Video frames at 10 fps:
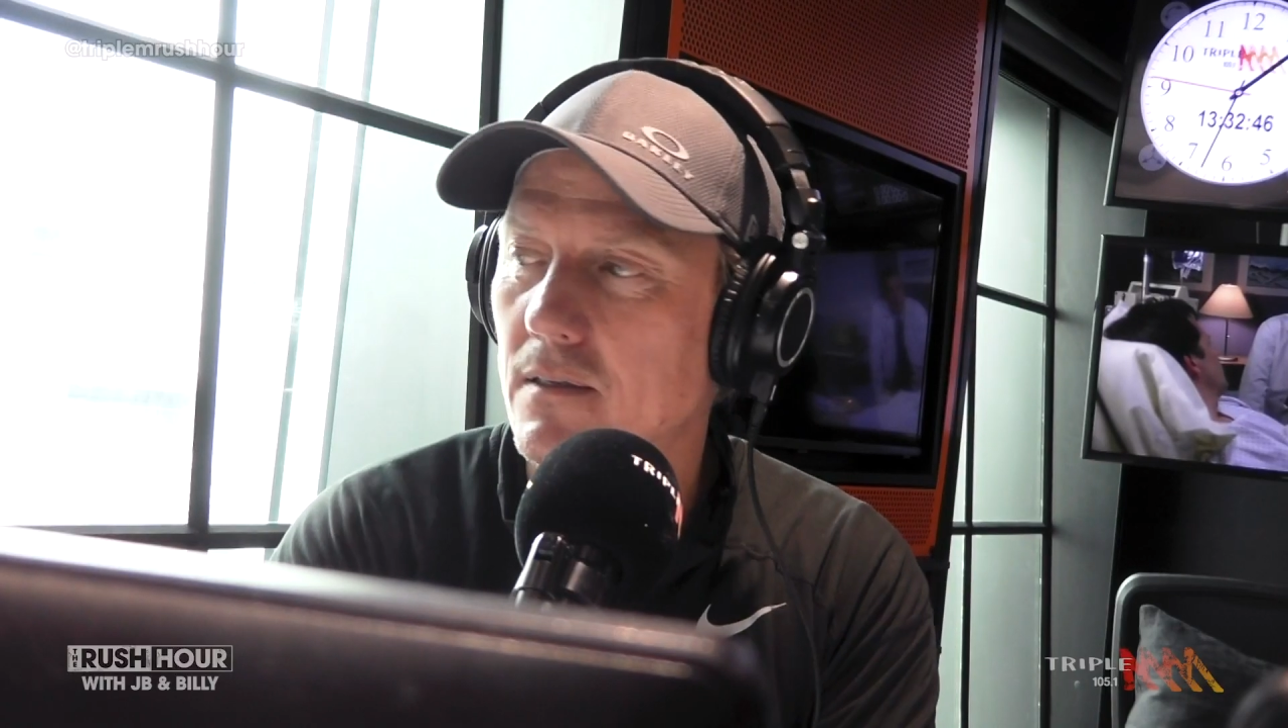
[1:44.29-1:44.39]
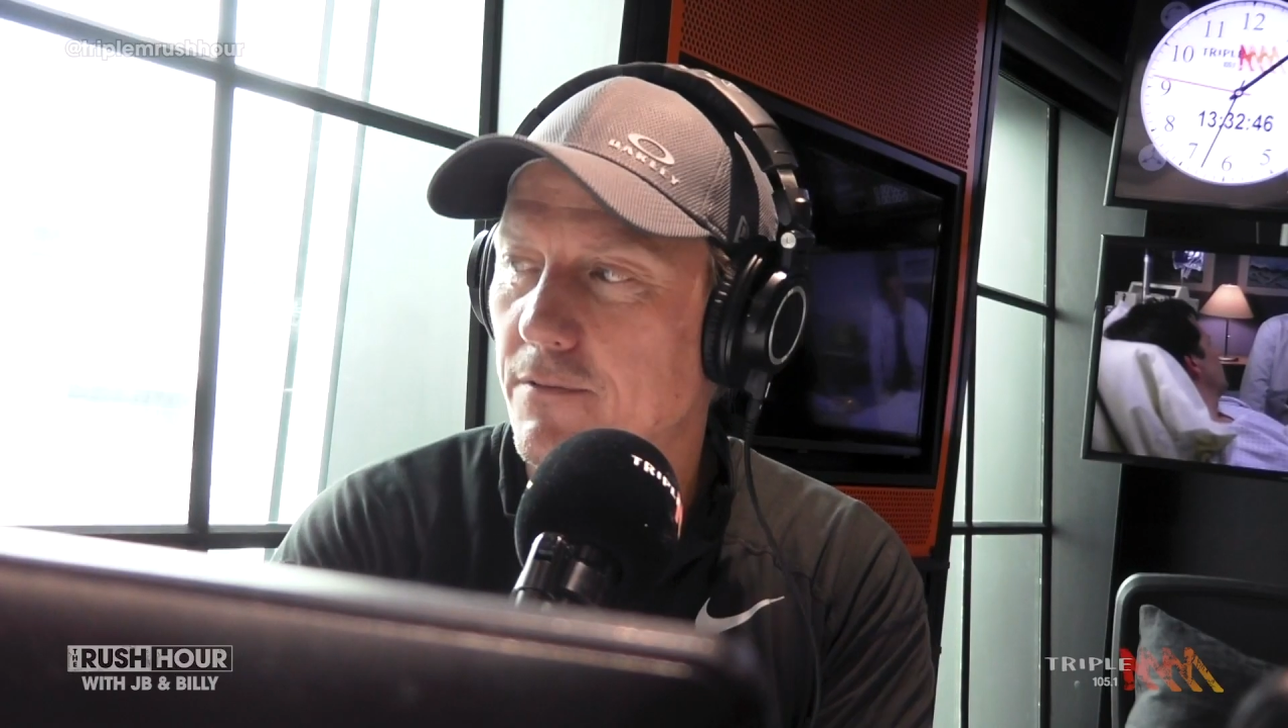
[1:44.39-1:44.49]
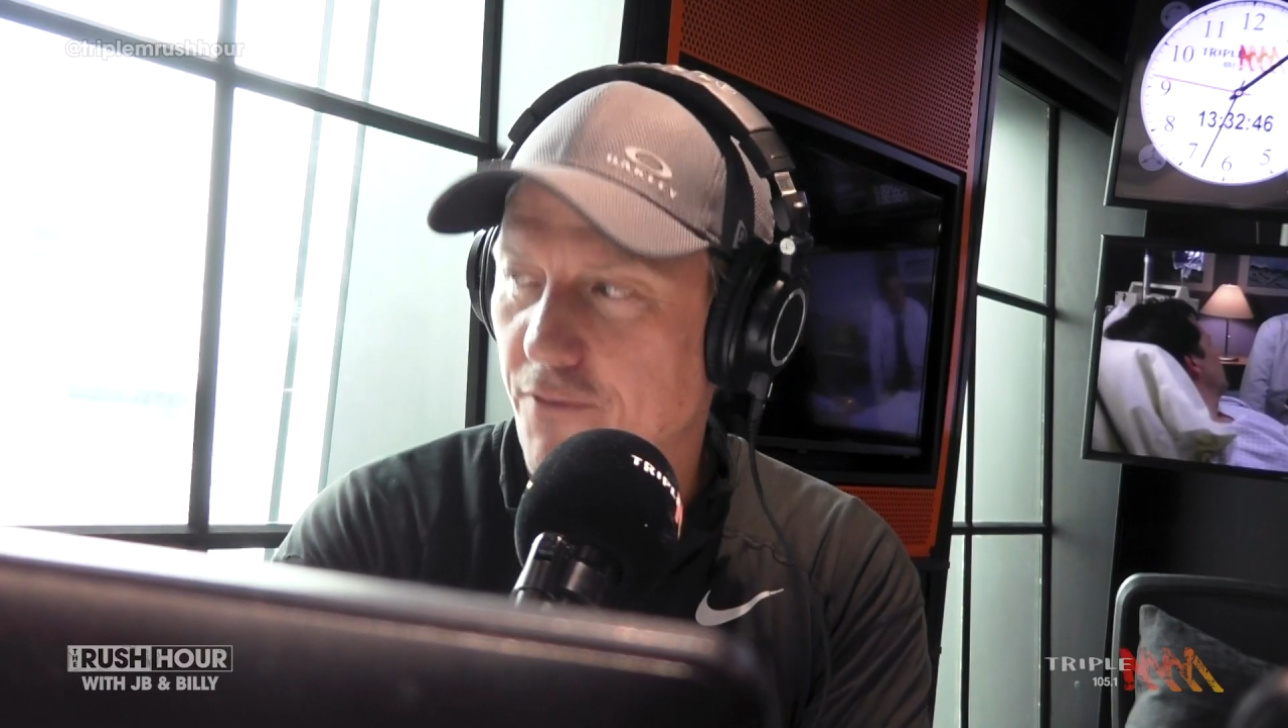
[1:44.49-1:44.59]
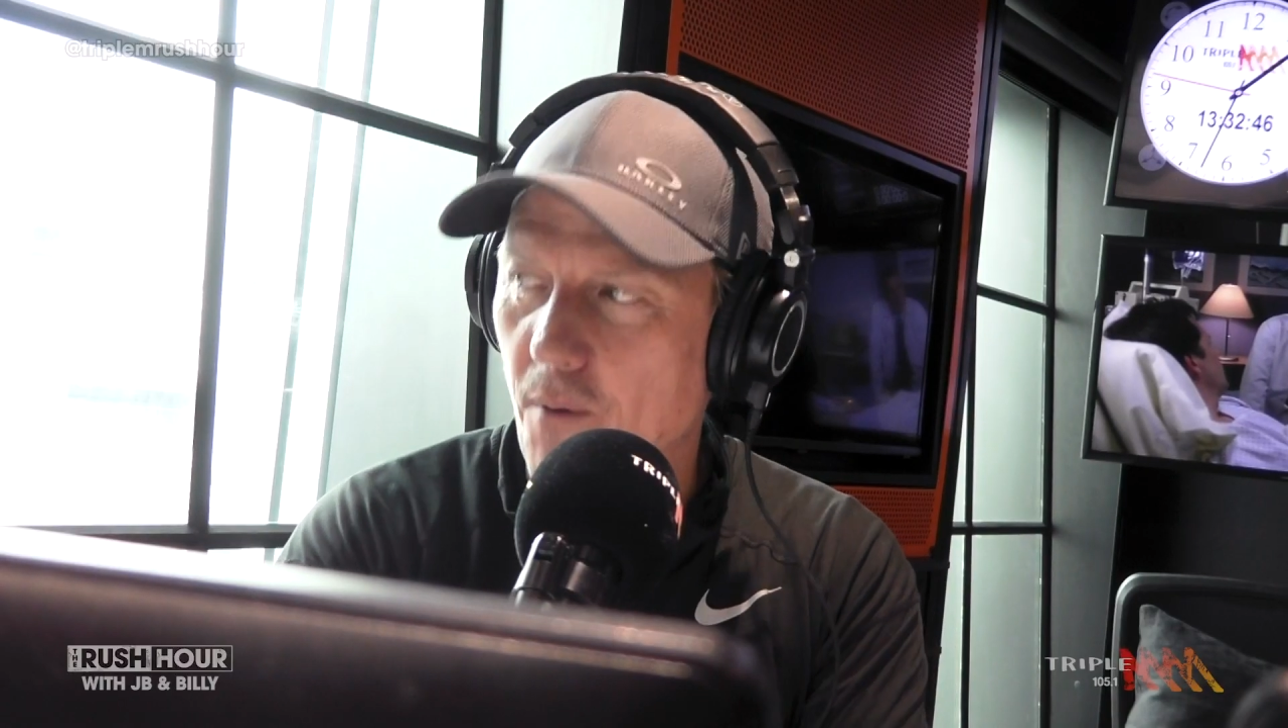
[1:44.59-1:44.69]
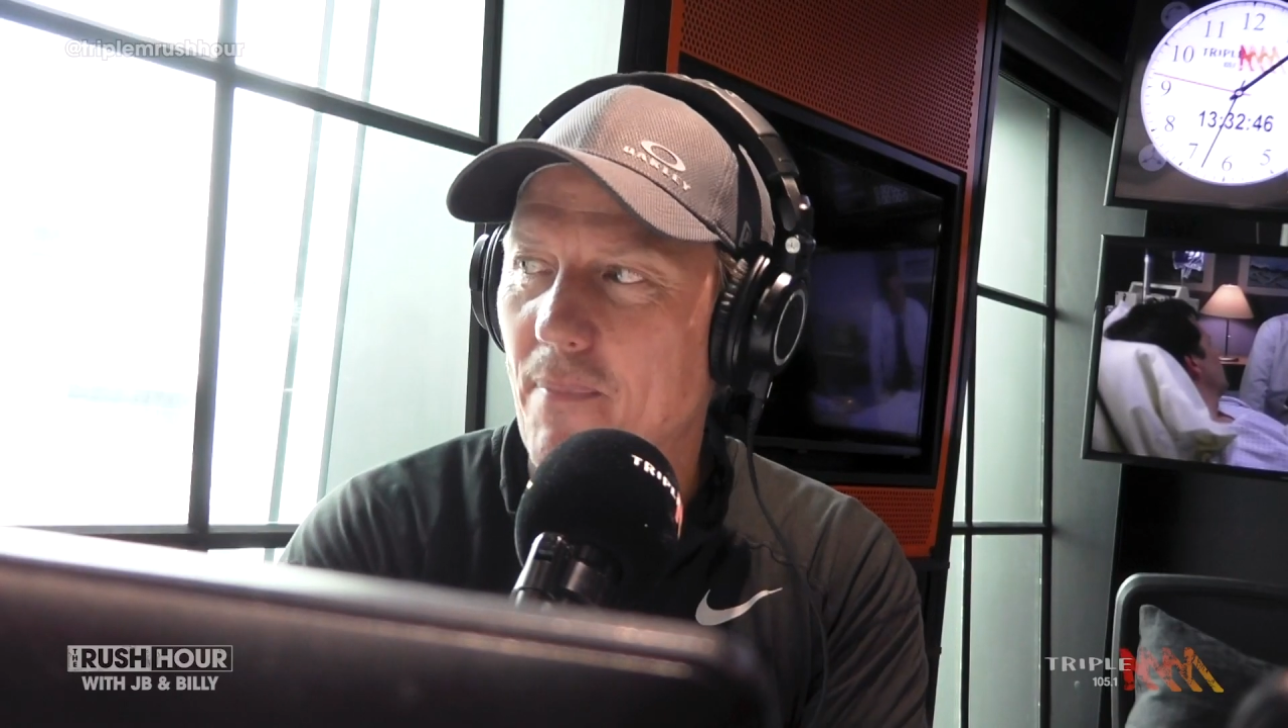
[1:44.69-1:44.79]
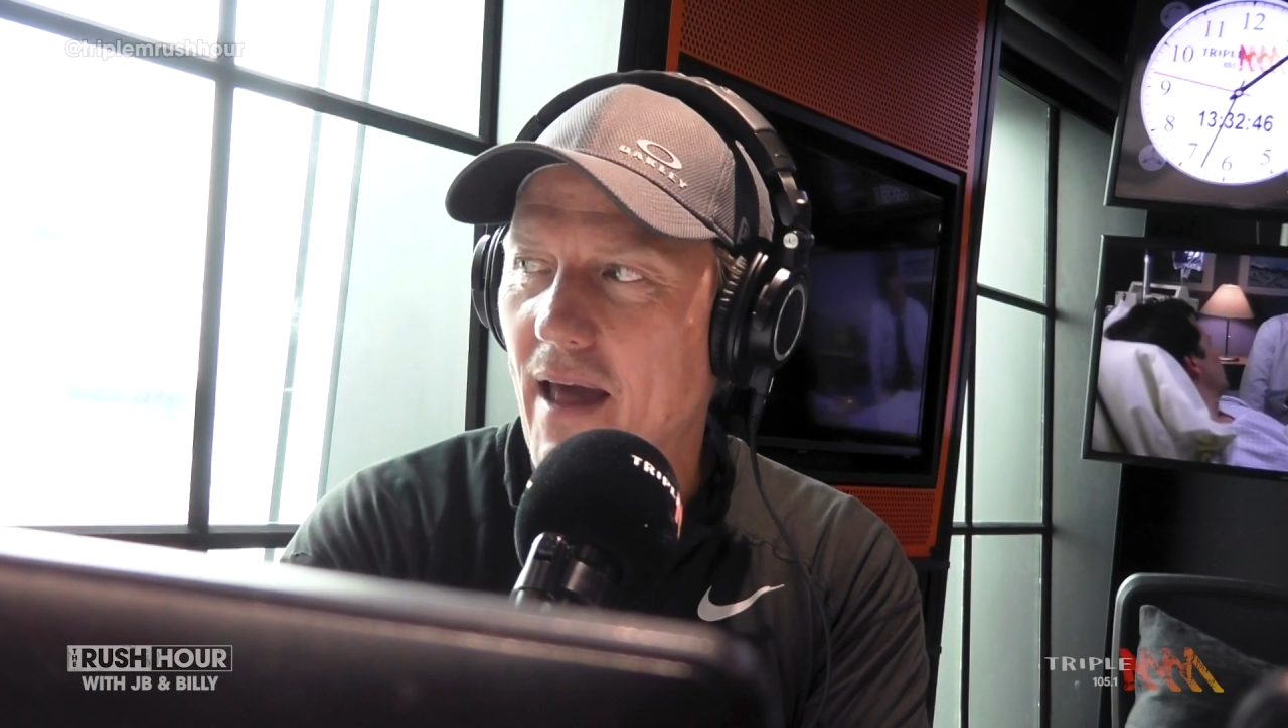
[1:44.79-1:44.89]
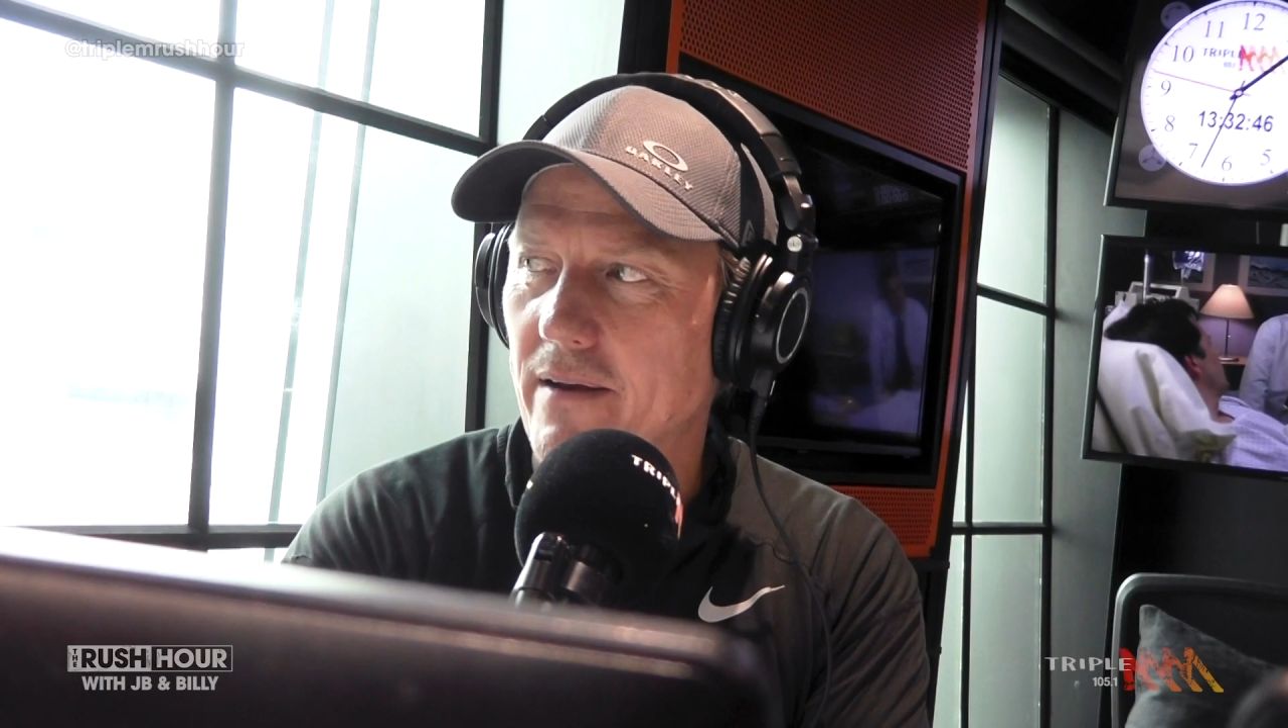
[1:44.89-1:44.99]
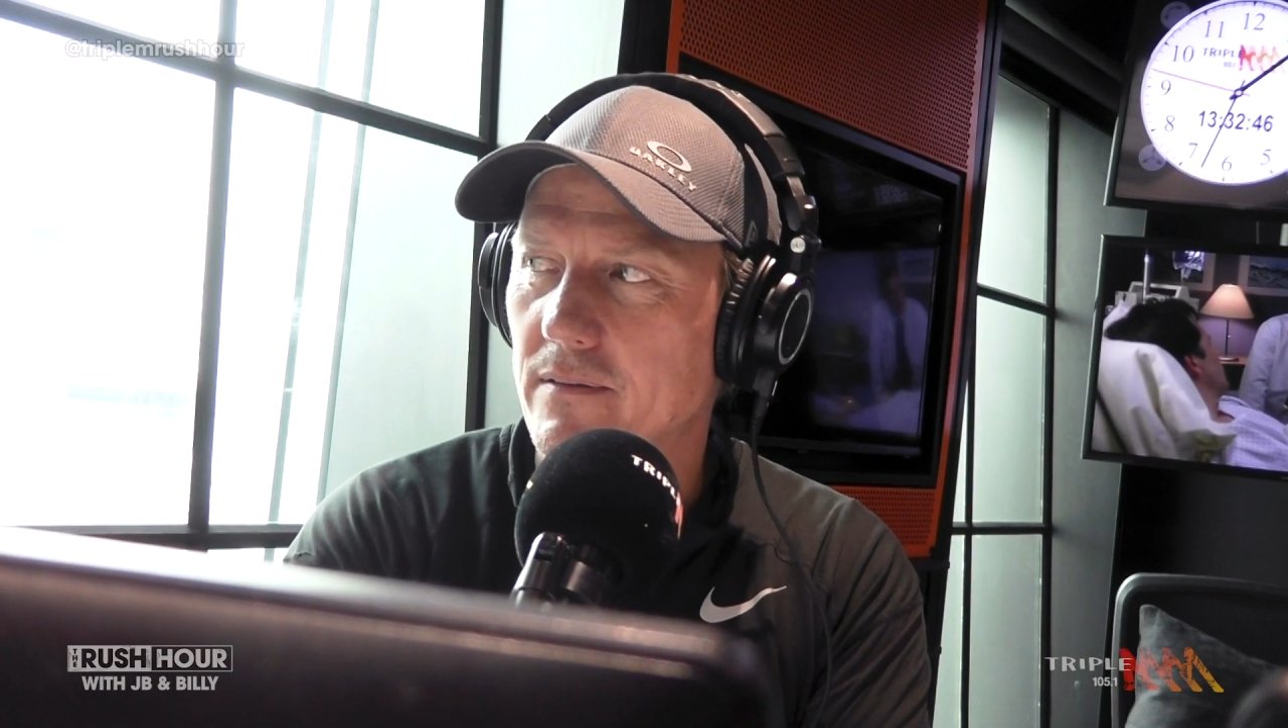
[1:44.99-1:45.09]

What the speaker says: from that.